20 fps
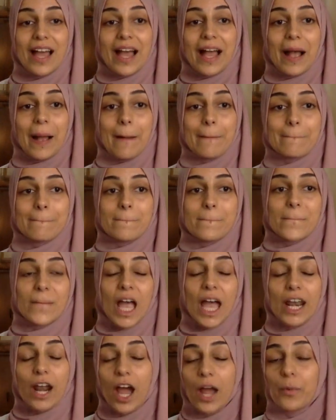And
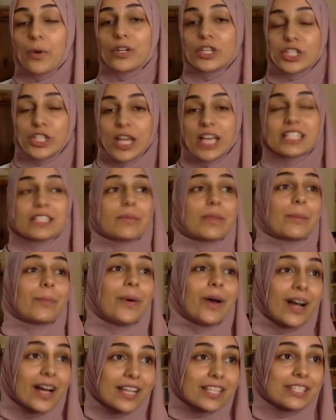I want to share something
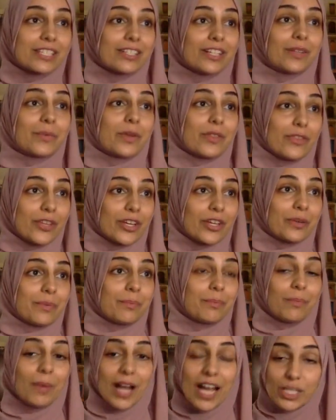personal with you
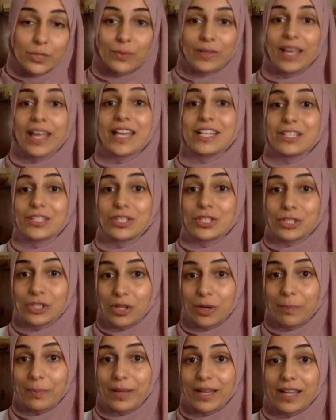as we get into this
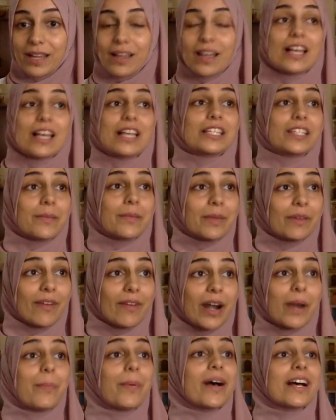topic. Something
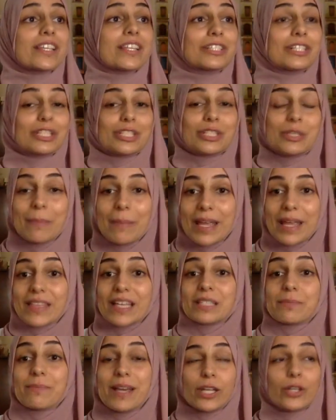very personal to me
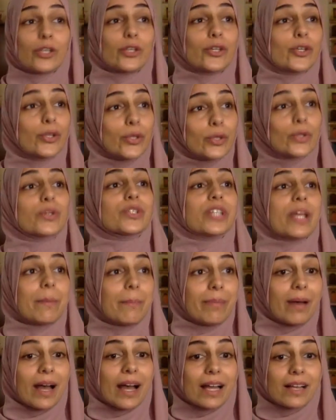that's made a huge
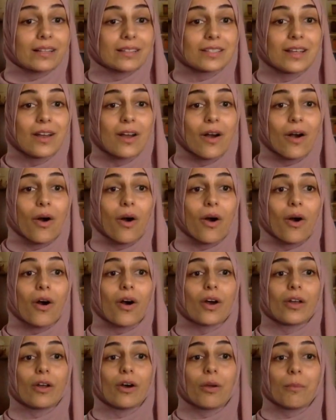impact
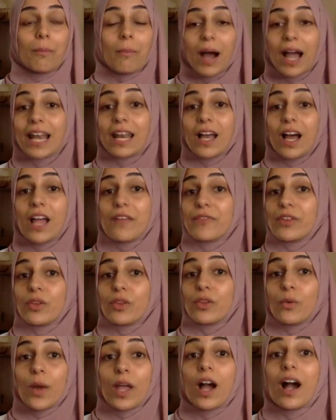on my life and
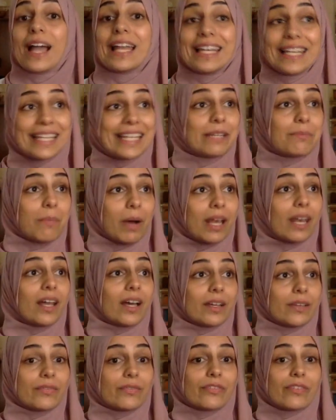the way I lead my
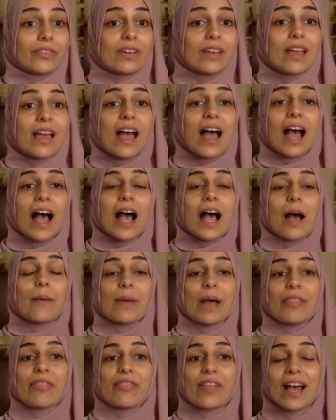life.
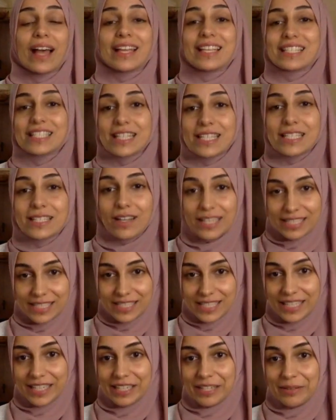And that is this
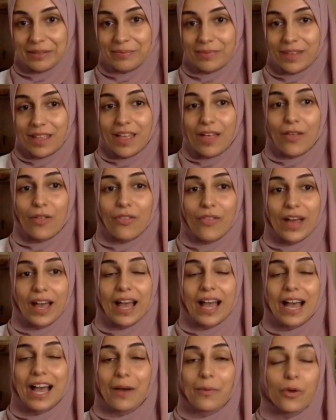idea
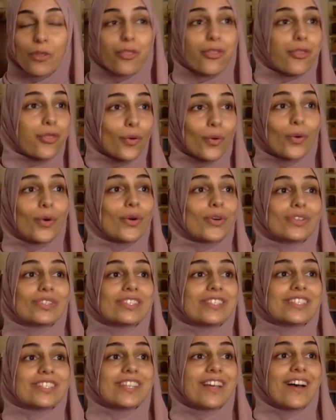that our
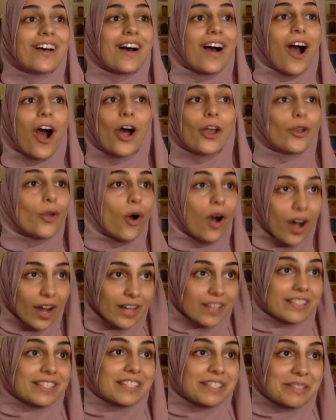thoughts are not
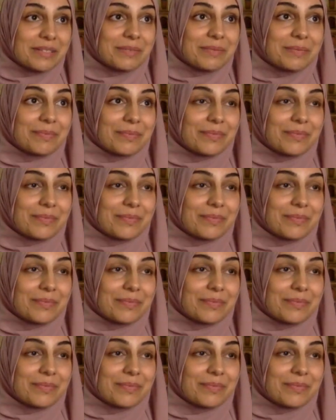us.